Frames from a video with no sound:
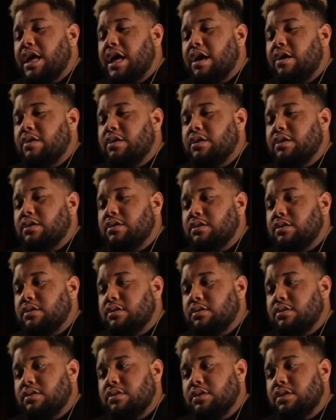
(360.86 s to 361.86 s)
how to,
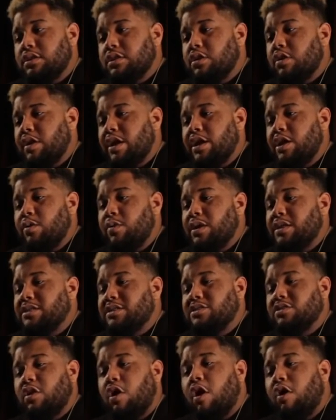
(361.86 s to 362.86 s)
you know, 808s,
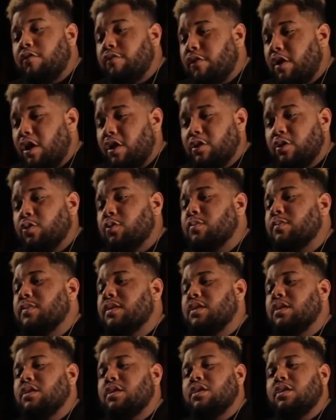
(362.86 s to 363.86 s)
it's all volume,
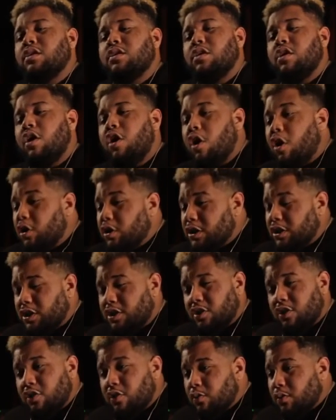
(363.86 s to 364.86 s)
all
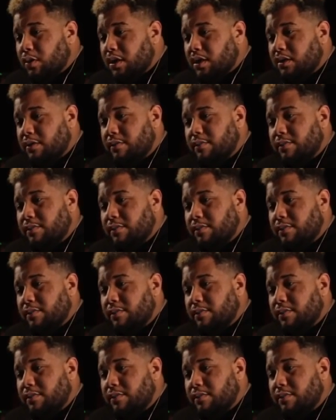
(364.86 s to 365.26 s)
EQing.